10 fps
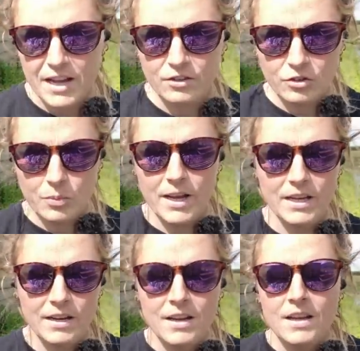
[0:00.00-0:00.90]
I just
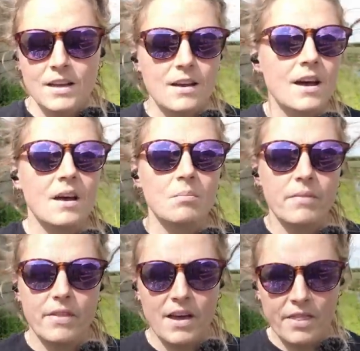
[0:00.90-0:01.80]
went at
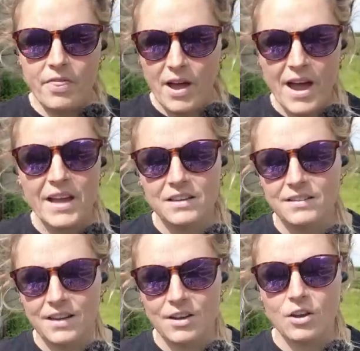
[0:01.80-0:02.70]
the highest
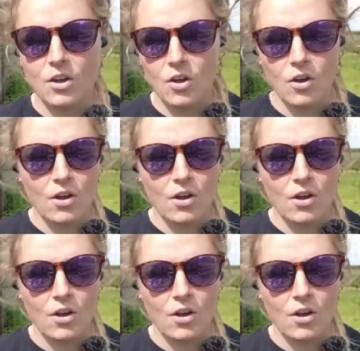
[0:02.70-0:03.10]
I could go